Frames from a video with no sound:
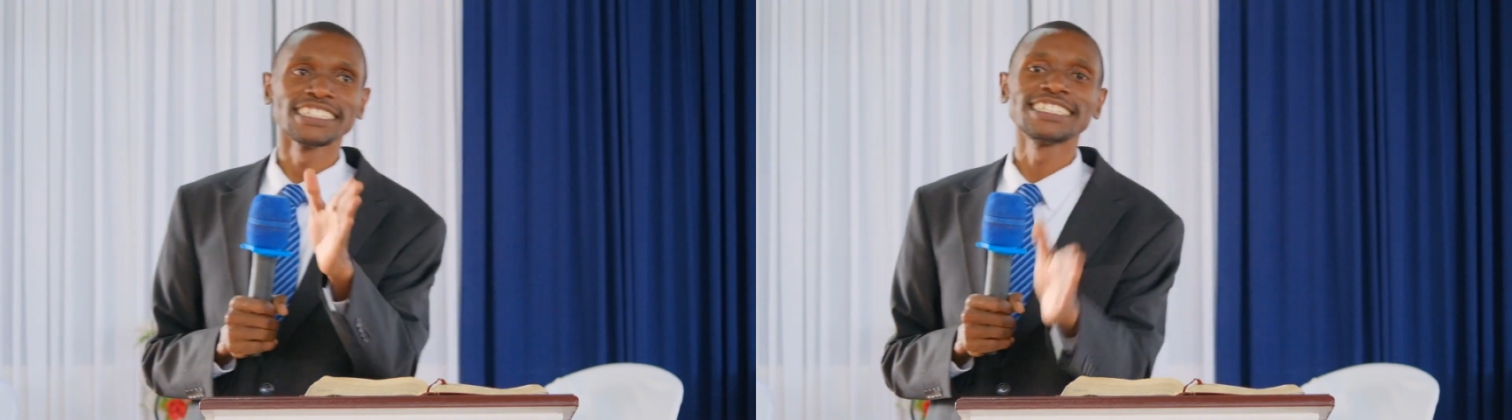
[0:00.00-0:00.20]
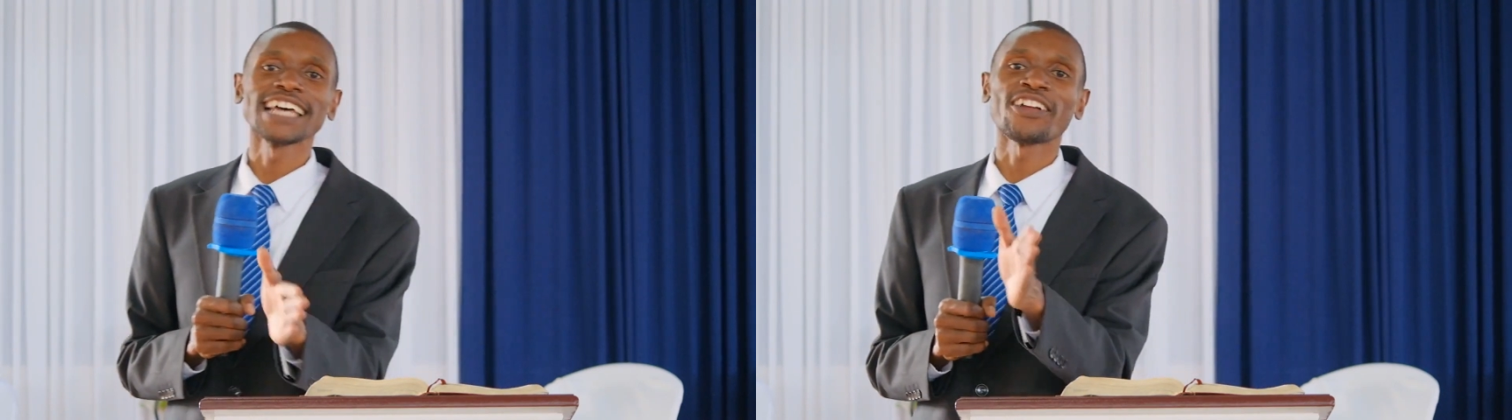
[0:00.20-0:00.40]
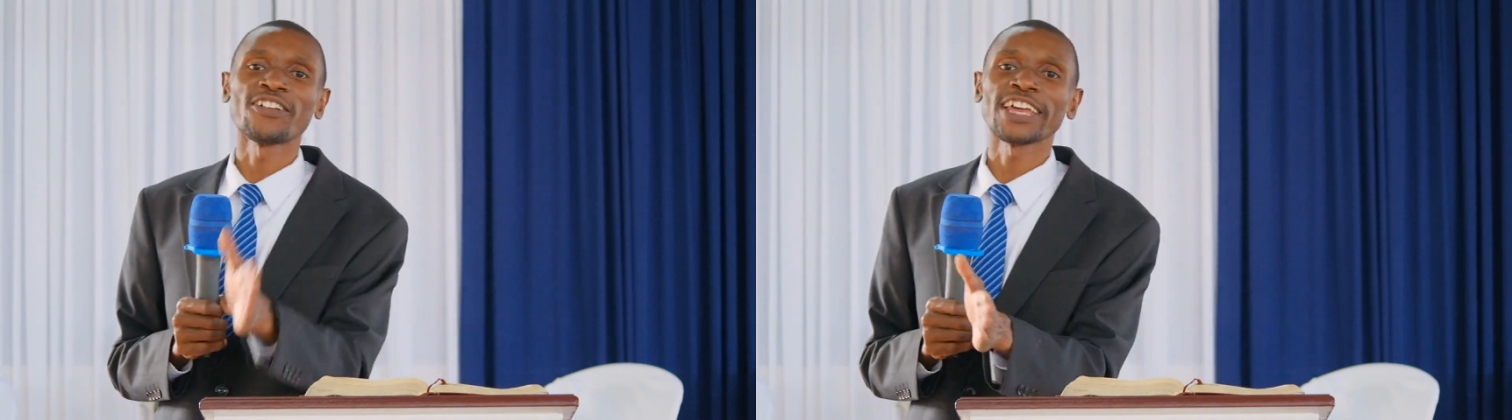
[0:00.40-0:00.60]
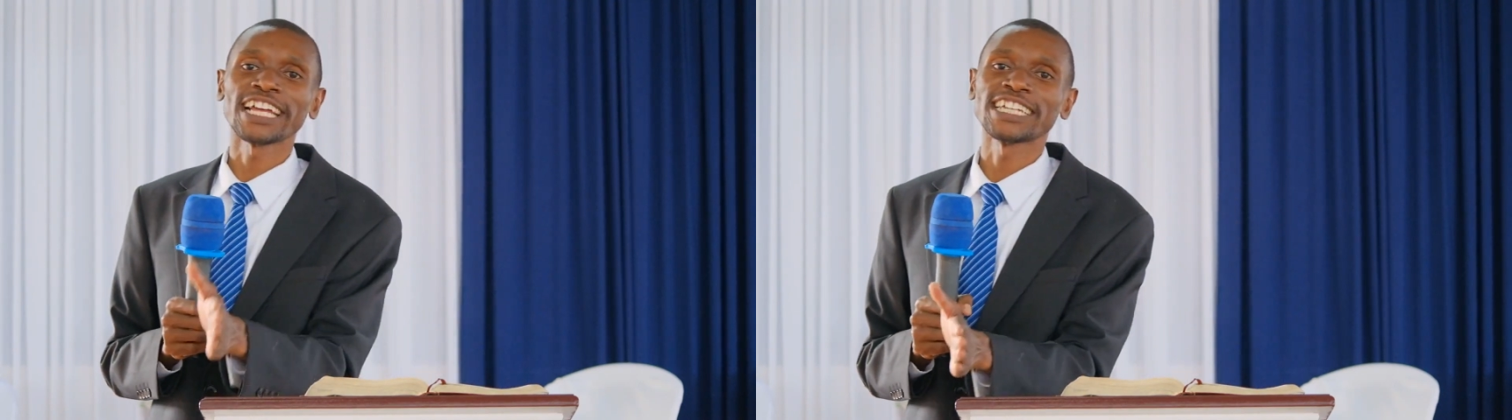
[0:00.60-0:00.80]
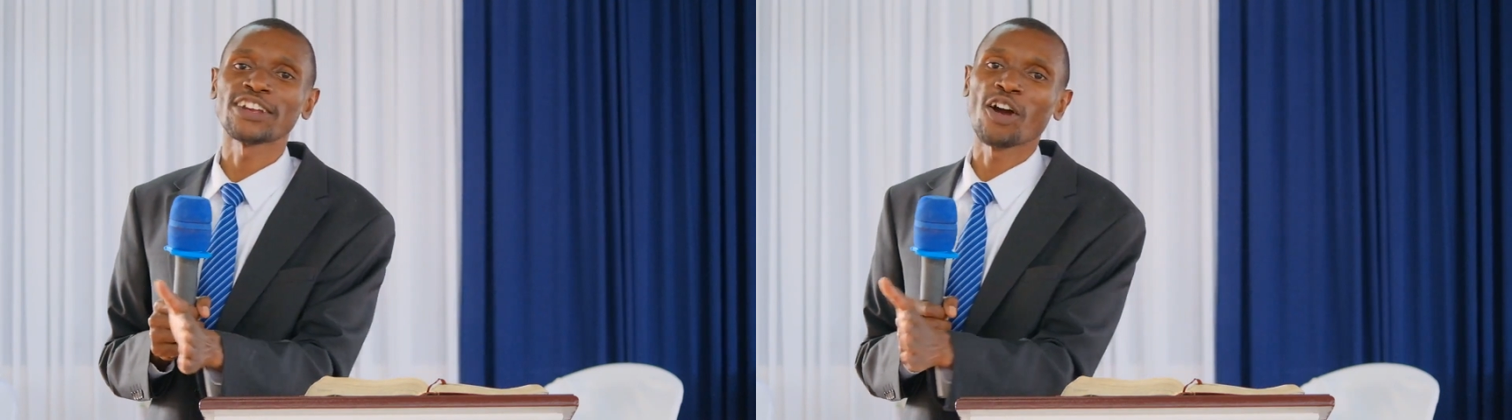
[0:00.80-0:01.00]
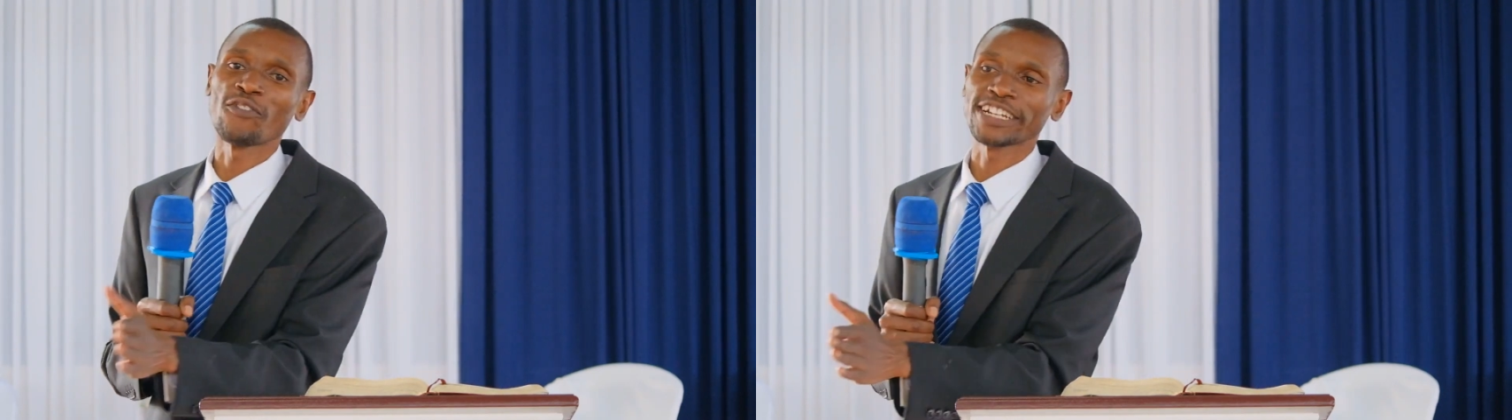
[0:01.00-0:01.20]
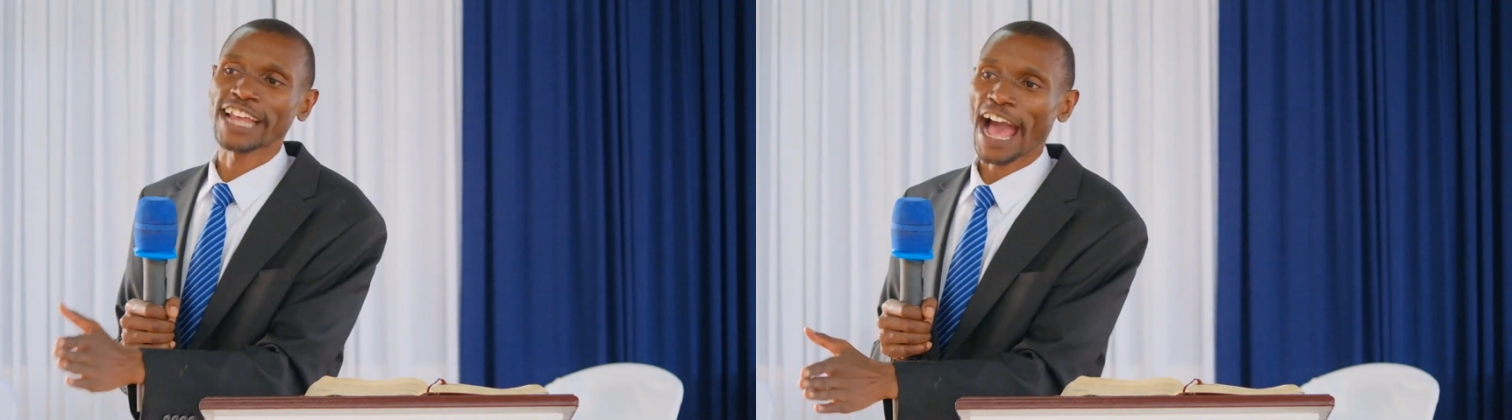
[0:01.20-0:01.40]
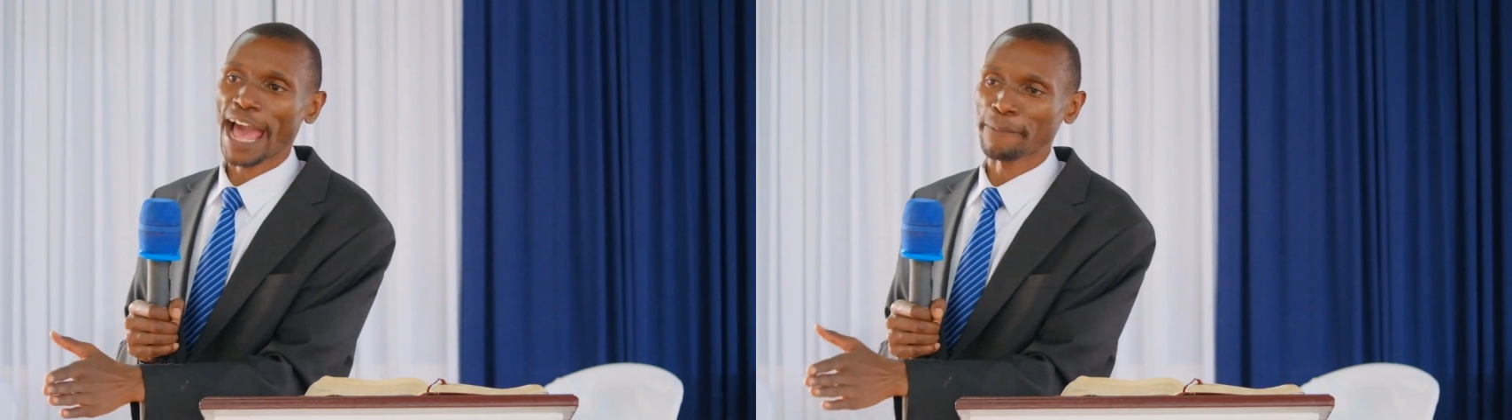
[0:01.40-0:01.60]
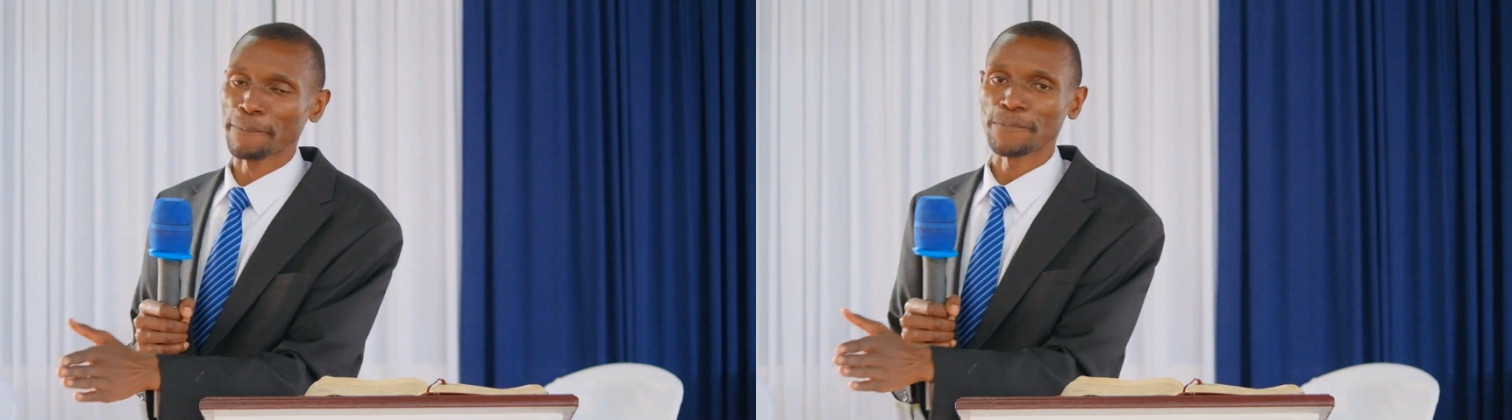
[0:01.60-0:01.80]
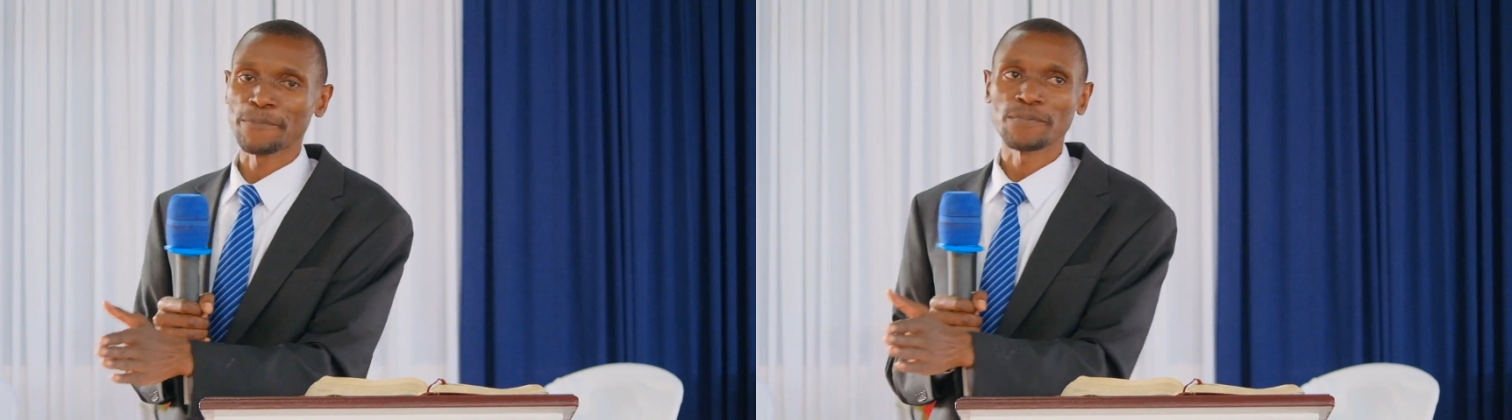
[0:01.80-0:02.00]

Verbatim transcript: deteriorated over time.